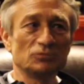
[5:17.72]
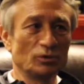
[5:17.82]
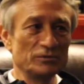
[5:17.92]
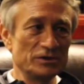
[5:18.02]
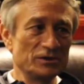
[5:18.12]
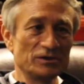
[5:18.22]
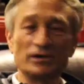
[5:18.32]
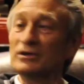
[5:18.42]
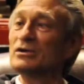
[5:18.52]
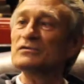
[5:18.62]
obviously the
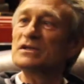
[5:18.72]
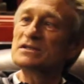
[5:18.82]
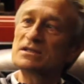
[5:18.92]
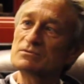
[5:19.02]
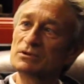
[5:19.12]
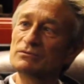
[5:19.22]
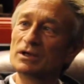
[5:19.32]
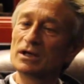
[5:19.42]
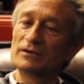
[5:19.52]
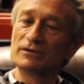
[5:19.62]
degree of success what we
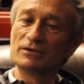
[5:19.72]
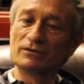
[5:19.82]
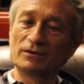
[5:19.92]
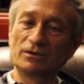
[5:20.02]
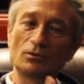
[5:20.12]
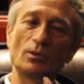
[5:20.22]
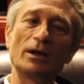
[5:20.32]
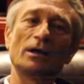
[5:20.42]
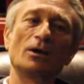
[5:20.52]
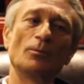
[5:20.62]
had and uh, the
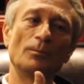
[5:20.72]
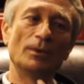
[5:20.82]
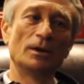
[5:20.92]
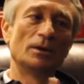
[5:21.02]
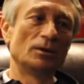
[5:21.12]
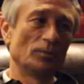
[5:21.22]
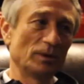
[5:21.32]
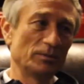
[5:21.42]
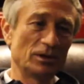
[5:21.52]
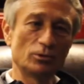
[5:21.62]
way um,
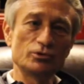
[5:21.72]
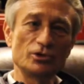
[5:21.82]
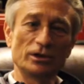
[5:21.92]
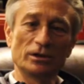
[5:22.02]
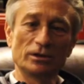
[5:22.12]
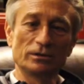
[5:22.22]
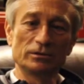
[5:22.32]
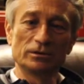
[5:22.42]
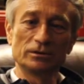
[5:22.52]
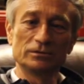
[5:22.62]
maybe coaching
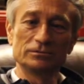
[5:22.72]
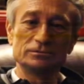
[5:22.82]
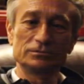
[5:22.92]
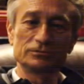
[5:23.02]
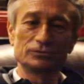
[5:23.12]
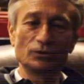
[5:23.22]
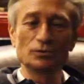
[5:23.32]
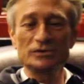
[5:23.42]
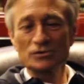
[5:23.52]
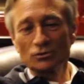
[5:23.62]
so
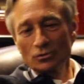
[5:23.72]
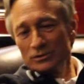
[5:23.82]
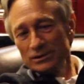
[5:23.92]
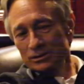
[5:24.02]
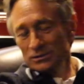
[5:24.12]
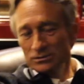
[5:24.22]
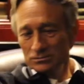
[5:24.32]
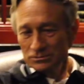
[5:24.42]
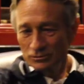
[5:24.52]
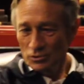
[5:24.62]
it's not only
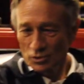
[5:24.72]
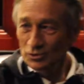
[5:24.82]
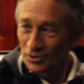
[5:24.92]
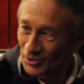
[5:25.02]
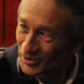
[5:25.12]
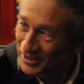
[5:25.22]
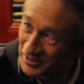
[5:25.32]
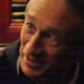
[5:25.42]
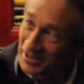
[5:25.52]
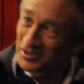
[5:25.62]
it was
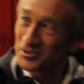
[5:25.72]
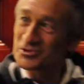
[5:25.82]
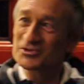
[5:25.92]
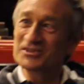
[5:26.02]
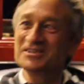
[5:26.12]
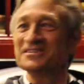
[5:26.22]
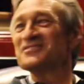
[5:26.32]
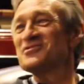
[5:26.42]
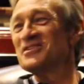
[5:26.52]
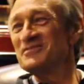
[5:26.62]
already when I coached the,
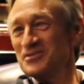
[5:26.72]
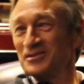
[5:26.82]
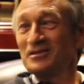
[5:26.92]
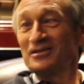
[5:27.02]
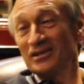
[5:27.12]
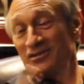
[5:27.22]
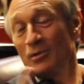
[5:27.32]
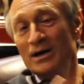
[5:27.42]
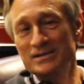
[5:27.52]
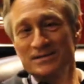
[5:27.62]
the Chiefs and, and
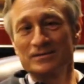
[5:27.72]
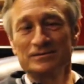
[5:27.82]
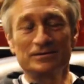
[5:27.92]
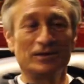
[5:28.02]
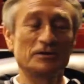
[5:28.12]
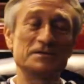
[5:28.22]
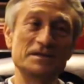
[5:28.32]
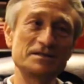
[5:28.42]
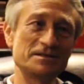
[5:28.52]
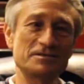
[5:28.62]
twice uh, around
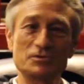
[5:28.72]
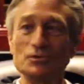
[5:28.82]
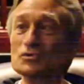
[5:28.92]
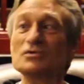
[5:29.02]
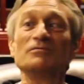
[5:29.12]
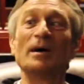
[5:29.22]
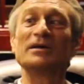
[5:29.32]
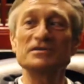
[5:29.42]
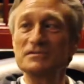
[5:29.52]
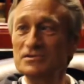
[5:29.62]
six years it was also the
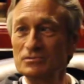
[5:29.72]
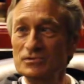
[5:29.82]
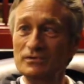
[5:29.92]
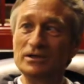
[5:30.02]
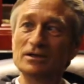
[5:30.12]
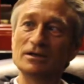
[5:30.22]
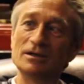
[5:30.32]
Pirates when it was very